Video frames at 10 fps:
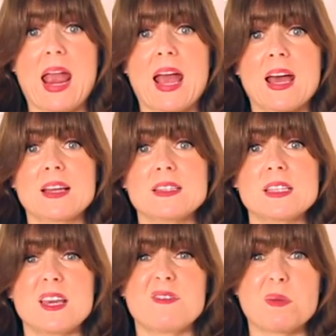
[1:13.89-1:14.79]
And
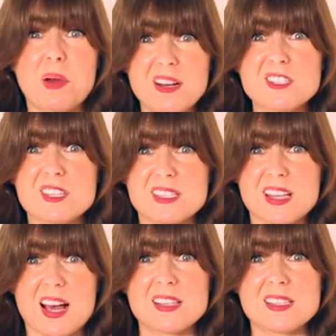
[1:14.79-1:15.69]
if they punish
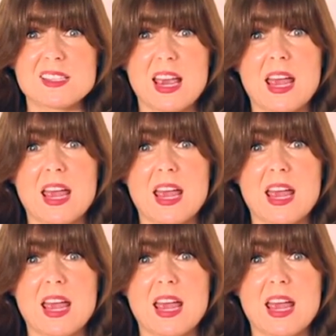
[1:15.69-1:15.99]
success,